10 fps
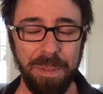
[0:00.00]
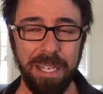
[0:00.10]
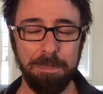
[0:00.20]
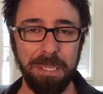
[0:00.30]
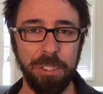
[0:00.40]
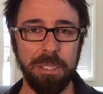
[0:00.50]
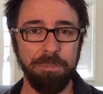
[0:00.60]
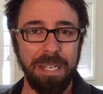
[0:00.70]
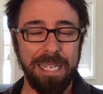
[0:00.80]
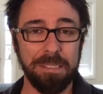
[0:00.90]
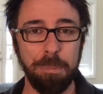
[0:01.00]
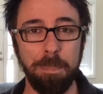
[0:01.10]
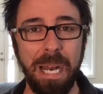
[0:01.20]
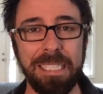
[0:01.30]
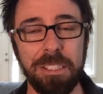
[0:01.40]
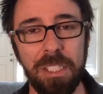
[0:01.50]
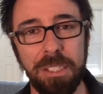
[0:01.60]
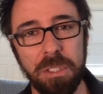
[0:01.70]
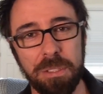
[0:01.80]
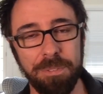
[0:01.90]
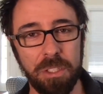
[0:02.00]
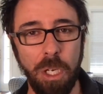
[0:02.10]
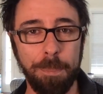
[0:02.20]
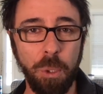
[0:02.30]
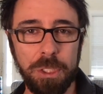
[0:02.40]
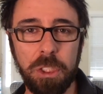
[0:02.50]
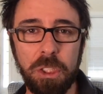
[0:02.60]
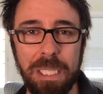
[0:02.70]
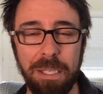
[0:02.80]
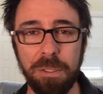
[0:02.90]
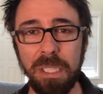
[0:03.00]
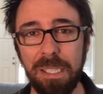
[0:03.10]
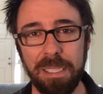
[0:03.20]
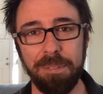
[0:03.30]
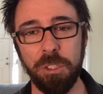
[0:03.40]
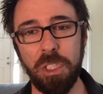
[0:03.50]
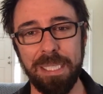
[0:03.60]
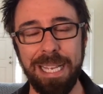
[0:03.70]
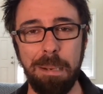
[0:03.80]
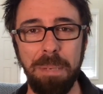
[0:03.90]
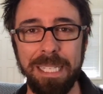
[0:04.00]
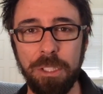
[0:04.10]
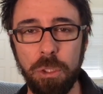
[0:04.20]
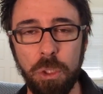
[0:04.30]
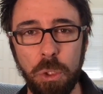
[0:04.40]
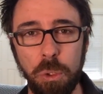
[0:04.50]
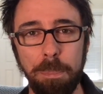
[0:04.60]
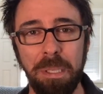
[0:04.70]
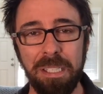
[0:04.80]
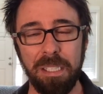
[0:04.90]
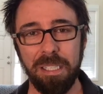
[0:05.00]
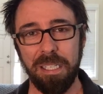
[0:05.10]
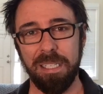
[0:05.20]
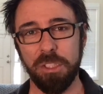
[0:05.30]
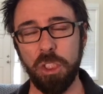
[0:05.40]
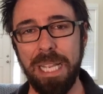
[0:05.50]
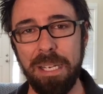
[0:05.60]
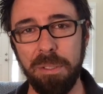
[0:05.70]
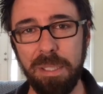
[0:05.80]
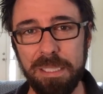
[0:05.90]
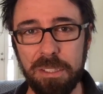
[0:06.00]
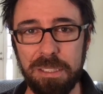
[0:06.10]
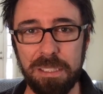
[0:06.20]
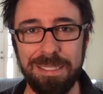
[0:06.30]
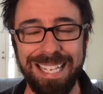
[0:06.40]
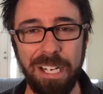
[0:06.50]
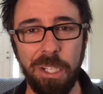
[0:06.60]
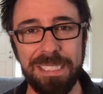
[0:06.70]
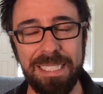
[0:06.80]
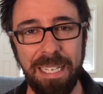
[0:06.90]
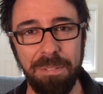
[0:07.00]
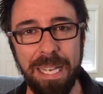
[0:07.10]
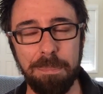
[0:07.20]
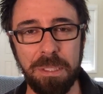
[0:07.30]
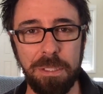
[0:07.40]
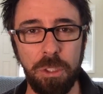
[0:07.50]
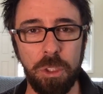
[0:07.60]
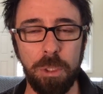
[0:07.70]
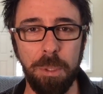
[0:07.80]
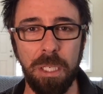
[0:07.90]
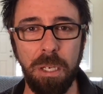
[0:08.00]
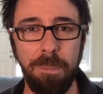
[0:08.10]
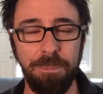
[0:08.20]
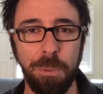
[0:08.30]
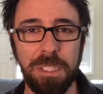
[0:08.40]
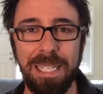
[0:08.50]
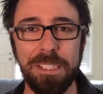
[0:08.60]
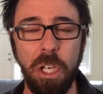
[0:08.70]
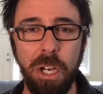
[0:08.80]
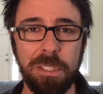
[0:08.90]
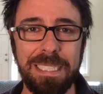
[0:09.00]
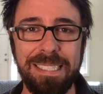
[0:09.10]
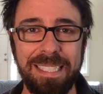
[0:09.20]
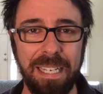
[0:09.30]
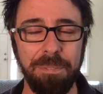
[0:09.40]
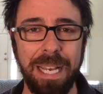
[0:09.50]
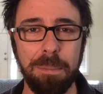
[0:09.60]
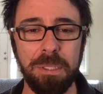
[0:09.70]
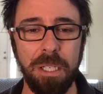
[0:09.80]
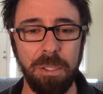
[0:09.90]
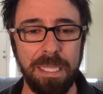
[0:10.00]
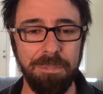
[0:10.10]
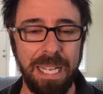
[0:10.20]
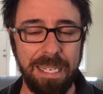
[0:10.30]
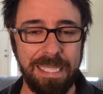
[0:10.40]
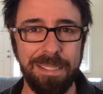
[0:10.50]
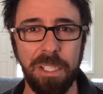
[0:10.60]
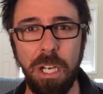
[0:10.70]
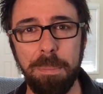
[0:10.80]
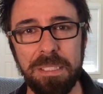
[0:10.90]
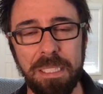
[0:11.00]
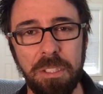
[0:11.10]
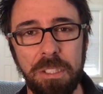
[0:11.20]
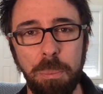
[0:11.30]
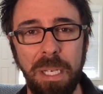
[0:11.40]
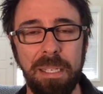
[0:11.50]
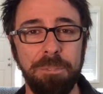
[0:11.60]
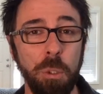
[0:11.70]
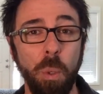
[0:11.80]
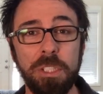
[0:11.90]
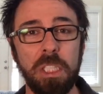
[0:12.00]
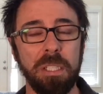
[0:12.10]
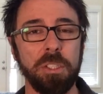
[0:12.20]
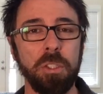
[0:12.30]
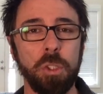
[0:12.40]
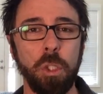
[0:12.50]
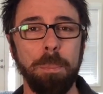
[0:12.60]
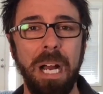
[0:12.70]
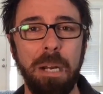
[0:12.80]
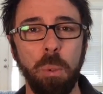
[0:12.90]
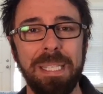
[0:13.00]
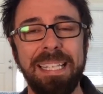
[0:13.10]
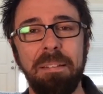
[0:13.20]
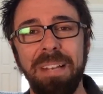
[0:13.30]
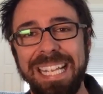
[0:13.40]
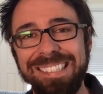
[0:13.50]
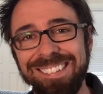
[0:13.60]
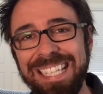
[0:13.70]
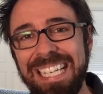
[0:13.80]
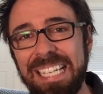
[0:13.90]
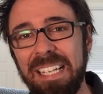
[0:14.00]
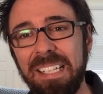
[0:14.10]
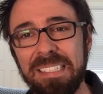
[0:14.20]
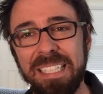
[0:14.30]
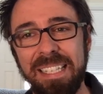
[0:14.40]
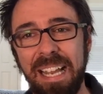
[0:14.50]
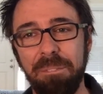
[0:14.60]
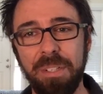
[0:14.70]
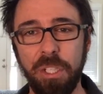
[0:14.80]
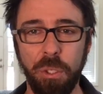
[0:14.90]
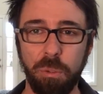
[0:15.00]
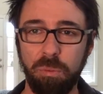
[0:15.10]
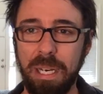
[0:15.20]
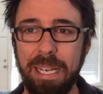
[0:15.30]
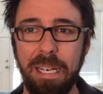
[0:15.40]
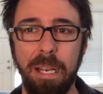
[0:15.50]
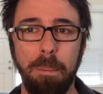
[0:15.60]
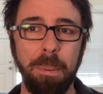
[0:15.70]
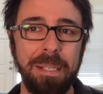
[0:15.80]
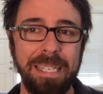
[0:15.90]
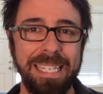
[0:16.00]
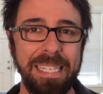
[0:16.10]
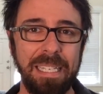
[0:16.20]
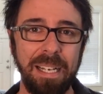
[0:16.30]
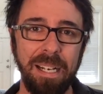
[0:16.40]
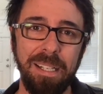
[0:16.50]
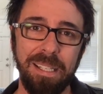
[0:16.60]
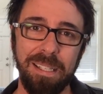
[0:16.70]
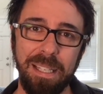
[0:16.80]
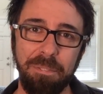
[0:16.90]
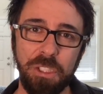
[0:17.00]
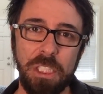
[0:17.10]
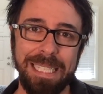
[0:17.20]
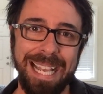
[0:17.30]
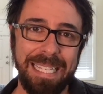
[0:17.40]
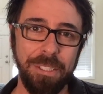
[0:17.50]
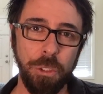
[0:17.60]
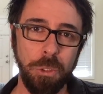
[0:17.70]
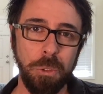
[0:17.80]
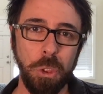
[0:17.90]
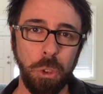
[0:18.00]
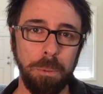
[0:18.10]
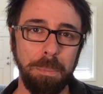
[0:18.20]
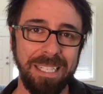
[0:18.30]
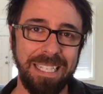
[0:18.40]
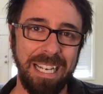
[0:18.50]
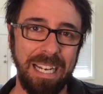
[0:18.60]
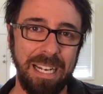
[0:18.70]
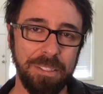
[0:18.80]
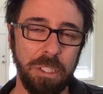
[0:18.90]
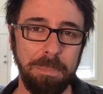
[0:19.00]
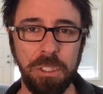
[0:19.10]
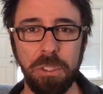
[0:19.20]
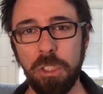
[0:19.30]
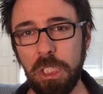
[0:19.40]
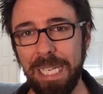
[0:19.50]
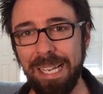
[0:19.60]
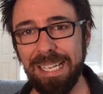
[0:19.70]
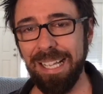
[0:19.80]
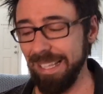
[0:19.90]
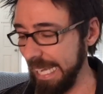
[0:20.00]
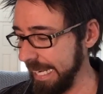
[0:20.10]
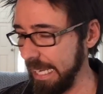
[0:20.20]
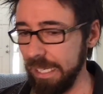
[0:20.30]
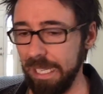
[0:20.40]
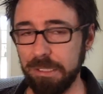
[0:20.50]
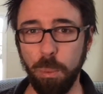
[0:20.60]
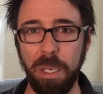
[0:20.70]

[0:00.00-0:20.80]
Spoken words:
But you can find out some of my suggestions of the top Christian channels if you check out my YouTube channel. It's just at AussieDave Adamson, youtube.com/AussieDave Adamson. I'll leave that in the comment section as well. And if you're watching on YouTube, I will leave a link to that video right up here, leveraging a YouTube card. So make sure you check that out as